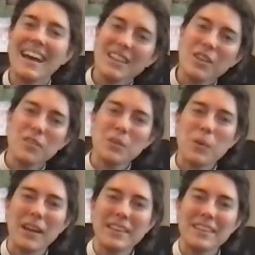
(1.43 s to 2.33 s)
Hello
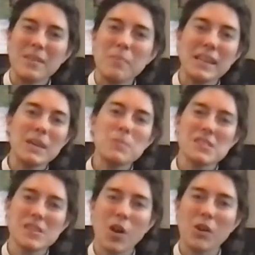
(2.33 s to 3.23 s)
everyone, my name
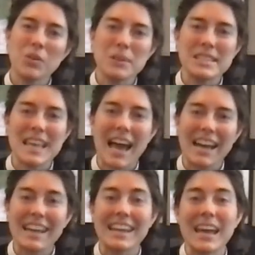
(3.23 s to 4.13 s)
is Laura
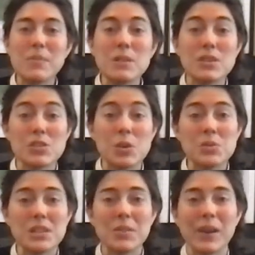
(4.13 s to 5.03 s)
Rizak and I am the
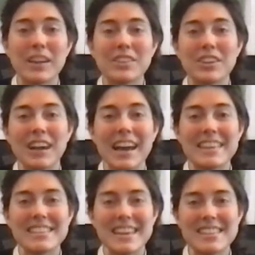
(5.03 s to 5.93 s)
Associate Rector
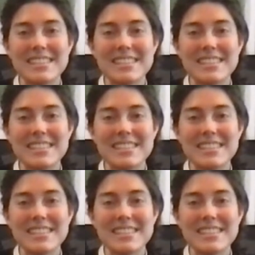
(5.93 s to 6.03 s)
at St.